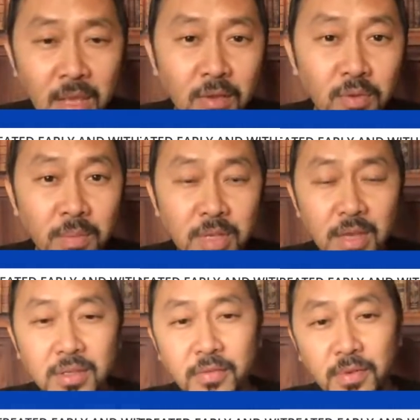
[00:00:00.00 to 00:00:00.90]

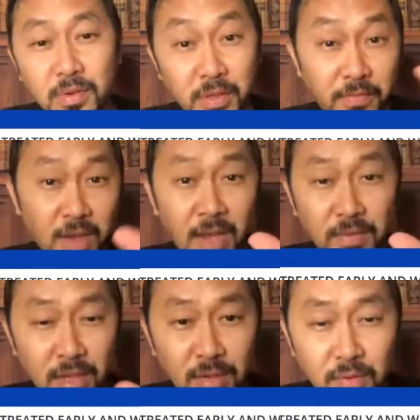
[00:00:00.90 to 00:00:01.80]
Remdesivir is a
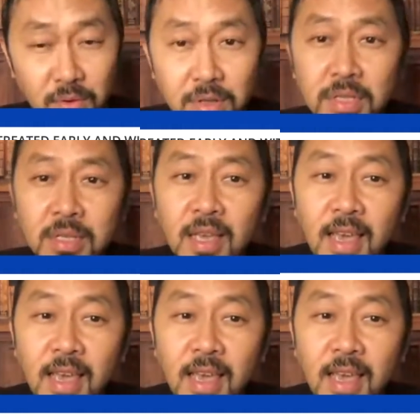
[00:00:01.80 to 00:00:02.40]
5-day course.